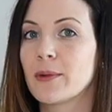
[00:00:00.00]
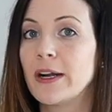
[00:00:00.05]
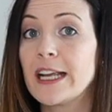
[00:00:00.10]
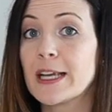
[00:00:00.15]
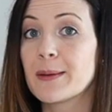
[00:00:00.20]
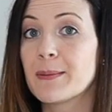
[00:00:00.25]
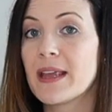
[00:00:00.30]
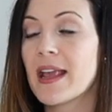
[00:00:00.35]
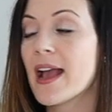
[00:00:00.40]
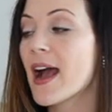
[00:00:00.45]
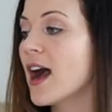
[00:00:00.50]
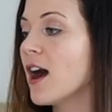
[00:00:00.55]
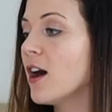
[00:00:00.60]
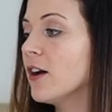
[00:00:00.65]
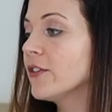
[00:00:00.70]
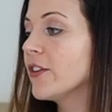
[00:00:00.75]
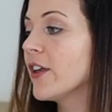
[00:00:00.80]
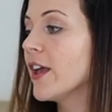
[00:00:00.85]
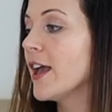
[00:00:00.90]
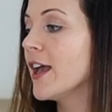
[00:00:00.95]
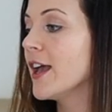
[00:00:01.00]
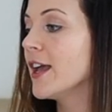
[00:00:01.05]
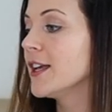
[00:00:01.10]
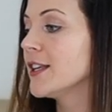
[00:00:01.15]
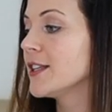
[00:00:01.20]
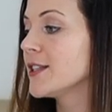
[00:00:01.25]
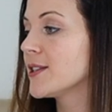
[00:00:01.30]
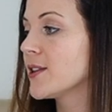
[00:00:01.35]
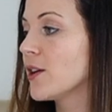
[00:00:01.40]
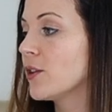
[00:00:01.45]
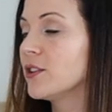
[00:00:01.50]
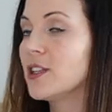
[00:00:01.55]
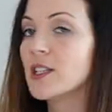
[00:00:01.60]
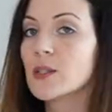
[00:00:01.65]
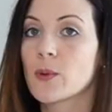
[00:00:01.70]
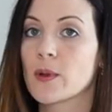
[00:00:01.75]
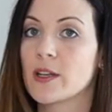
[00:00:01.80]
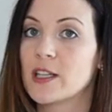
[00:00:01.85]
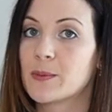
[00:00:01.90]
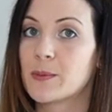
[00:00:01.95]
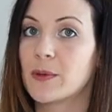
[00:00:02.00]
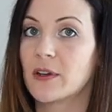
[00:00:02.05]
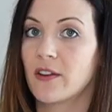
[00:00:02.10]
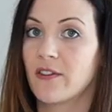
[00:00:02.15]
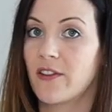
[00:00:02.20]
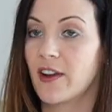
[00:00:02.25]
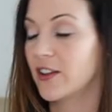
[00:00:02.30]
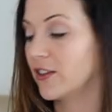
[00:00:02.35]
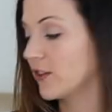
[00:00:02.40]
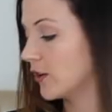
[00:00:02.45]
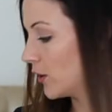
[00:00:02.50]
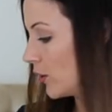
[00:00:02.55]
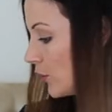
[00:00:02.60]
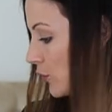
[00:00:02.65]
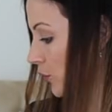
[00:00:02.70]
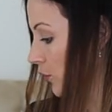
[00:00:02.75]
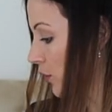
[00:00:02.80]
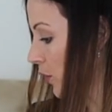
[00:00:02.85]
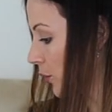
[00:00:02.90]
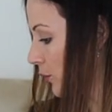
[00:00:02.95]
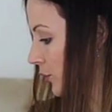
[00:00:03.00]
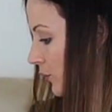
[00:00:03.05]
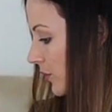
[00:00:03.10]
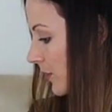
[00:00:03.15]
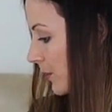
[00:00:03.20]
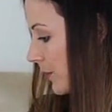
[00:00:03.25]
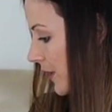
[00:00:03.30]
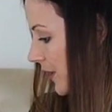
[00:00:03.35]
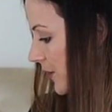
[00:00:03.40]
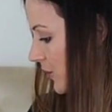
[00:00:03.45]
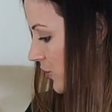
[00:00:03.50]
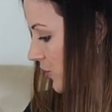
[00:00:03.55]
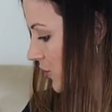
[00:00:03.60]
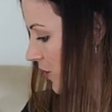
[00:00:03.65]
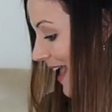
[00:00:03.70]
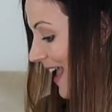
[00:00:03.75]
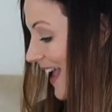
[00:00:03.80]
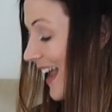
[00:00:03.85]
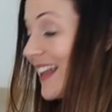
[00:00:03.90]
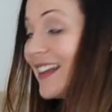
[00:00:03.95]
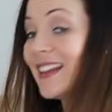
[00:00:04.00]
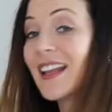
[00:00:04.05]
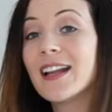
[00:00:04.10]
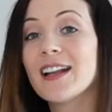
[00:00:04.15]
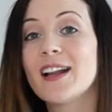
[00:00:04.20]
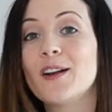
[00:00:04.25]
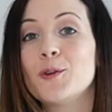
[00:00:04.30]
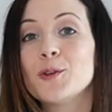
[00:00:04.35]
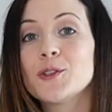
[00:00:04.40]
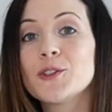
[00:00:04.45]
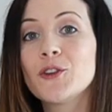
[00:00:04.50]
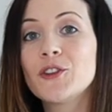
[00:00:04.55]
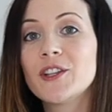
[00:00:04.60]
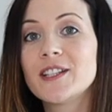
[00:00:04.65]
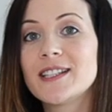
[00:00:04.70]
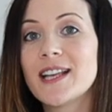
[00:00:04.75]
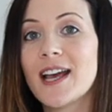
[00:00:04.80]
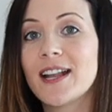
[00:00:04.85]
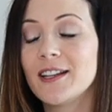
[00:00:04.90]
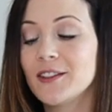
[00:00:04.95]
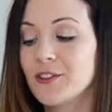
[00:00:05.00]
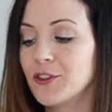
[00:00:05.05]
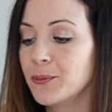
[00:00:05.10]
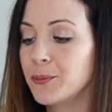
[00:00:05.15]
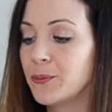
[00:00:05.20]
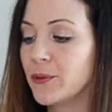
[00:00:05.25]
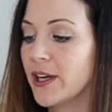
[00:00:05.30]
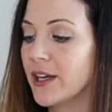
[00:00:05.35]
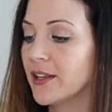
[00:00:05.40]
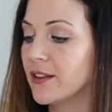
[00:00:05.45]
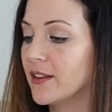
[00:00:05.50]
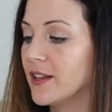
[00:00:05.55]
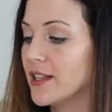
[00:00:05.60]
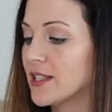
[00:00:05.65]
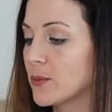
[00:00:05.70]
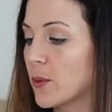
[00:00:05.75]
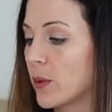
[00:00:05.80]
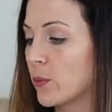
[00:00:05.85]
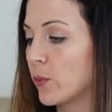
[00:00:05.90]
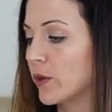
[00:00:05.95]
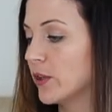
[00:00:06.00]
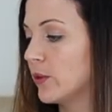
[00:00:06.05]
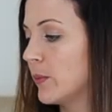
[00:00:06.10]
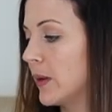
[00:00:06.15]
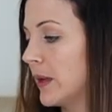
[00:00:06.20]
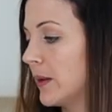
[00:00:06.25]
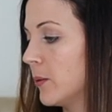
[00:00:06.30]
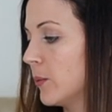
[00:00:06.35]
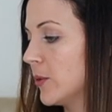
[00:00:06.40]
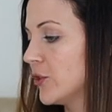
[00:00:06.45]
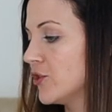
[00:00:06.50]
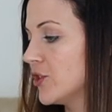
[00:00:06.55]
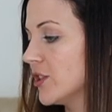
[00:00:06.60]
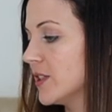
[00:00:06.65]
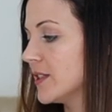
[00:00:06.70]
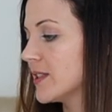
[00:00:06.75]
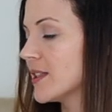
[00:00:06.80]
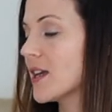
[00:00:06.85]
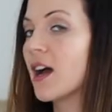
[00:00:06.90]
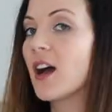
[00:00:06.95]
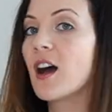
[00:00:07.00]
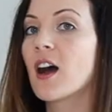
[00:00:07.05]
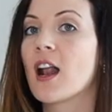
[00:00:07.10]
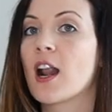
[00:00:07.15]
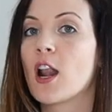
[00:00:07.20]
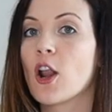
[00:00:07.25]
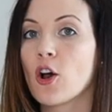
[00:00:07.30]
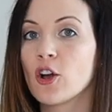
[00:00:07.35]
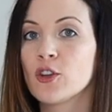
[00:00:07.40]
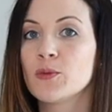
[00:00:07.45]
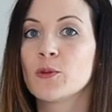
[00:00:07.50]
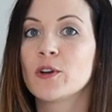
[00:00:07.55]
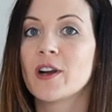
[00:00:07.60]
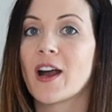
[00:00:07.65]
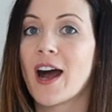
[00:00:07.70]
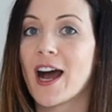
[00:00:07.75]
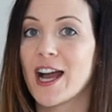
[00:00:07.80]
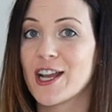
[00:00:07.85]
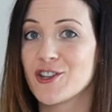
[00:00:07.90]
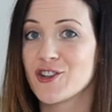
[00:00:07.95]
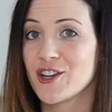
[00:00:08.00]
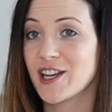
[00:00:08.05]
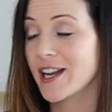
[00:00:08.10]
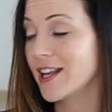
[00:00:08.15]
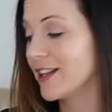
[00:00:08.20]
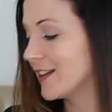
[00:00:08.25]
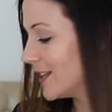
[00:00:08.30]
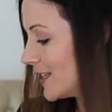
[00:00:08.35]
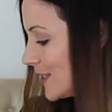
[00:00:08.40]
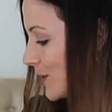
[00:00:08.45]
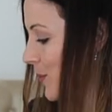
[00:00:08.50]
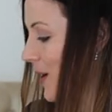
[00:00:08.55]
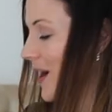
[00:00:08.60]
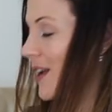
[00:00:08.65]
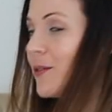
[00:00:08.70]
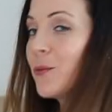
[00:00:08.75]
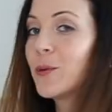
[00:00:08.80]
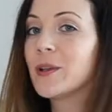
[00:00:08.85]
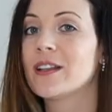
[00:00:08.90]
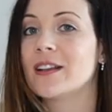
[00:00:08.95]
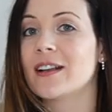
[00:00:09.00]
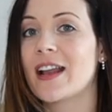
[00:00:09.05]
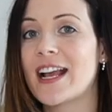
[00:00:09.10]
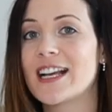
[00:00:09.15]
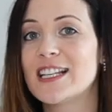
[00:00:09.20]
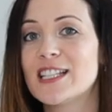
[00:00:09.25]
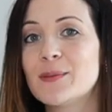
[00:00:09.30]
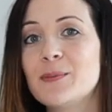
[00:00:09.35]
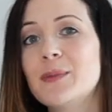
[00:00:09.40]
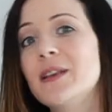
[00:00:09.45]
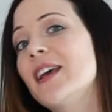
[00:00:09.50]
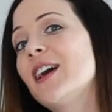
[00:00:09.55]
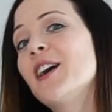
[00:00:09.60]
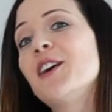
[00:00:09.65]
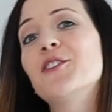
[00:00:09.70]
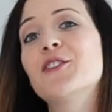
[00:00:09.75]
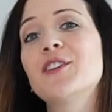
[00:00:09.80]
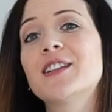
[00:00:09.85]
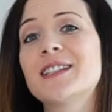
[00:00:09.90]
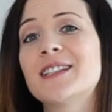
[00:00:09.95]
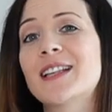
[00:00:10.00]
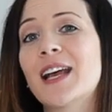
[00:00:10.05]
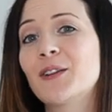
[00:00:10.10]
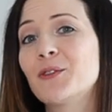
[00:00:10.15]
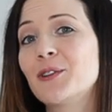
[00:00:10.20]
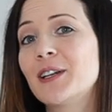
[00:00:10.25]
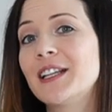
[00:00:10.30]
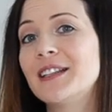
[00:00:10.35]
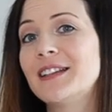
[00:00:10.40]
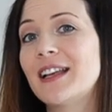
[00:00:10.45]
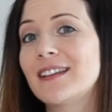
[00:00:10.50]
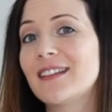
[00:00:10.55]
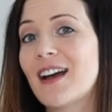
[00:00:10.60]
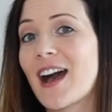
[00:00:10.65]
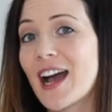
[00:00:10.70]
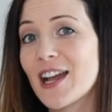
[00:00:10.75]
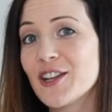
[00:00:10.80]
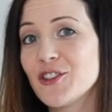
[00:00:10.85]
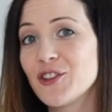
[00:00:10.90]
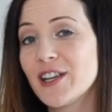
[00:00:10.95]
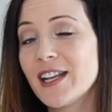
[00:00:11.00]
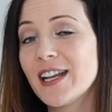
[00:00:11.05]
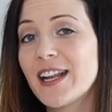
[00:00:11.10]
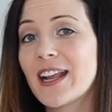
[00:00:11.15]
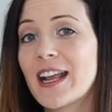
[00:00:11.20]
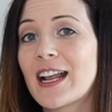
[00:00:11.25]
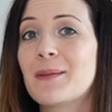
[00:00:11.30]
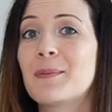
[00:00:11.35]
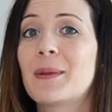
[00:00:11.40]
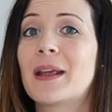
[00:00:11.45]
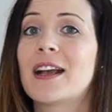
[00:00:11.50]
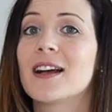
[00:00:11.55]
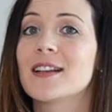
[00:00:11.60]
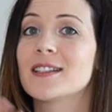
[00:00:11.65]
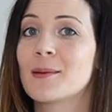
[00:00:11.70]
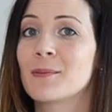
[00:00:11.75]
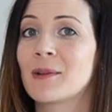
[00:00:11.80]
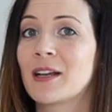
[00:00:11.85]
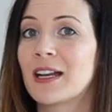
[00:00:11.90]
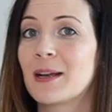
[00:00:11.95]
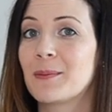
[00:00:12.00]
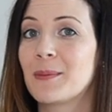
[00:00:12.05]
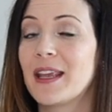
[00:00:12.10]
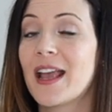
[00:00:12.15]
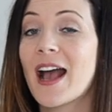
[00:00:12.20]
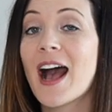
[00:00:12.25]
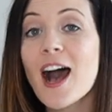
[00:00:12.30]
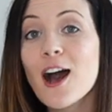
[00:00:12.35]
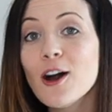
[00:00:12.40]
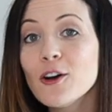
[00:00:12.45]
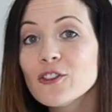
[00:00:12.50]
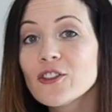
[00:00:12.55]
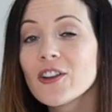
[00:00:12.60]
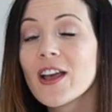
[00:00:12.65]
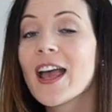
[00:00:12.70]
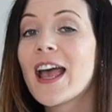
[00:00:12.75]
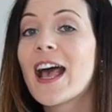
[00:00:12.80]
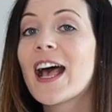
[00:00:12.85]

break me out, so this one is perfect to go to the beach. And then I also decided to bring this one with me, which is a lot more hydrating. This one with an SPF, it's not really that hydrating, and because I'm gonna be out